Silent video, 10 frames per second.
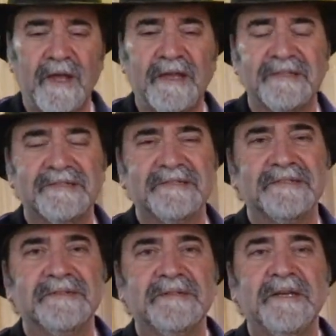Nice.
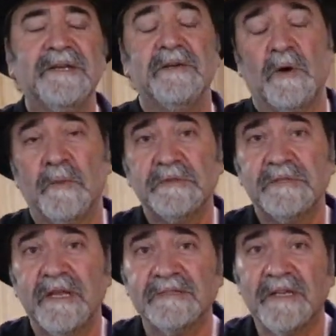
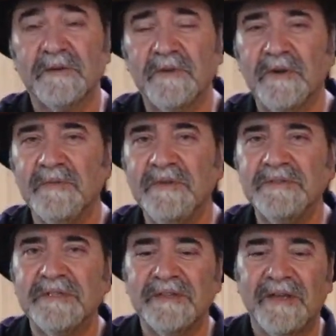Almost sounds like real
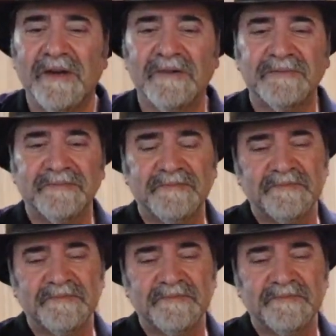music there.